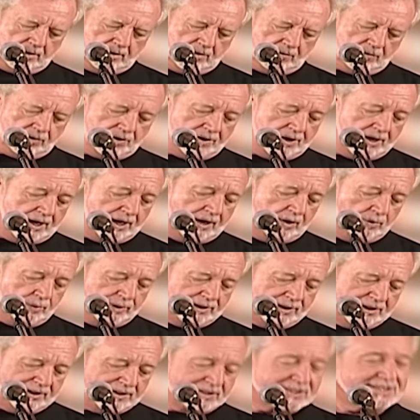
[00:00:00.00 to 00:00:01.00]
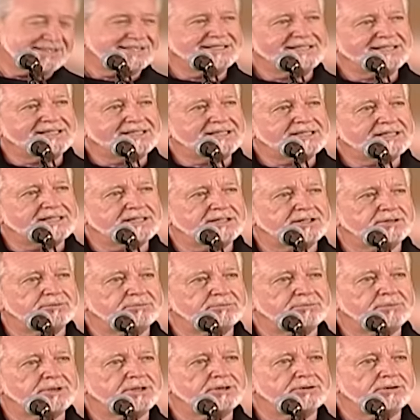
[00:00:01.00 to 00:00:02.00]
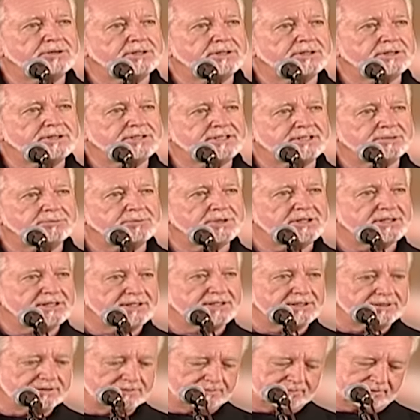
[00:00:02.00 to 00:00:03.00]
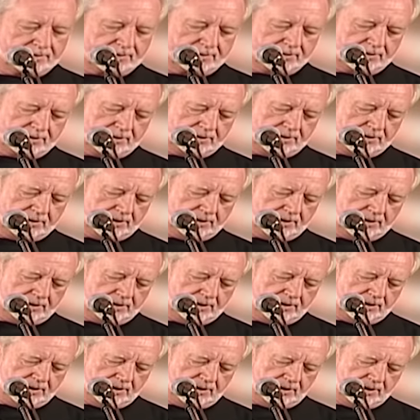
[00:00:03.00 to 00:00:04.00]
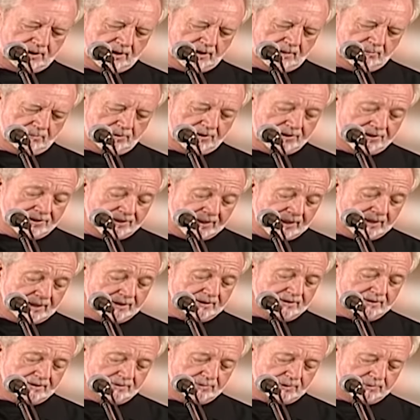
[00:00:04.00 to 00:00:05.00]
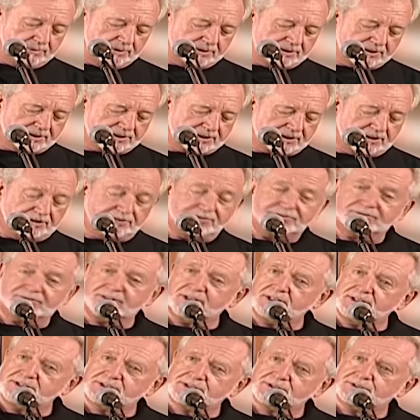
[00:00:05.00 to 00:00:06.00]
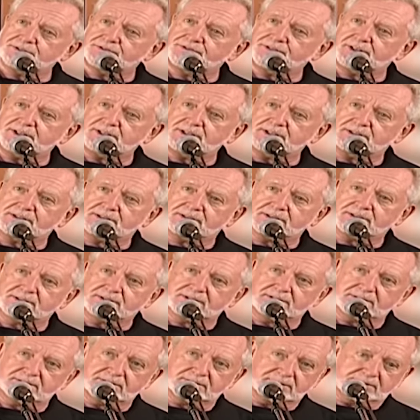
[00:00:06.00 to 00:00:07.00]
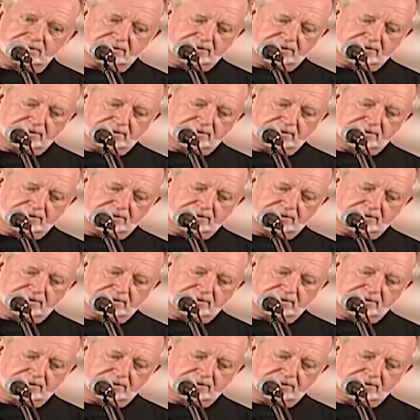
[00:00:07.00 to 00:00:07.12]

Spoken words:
For now we see in a mirror dimly, but then we will see face to face.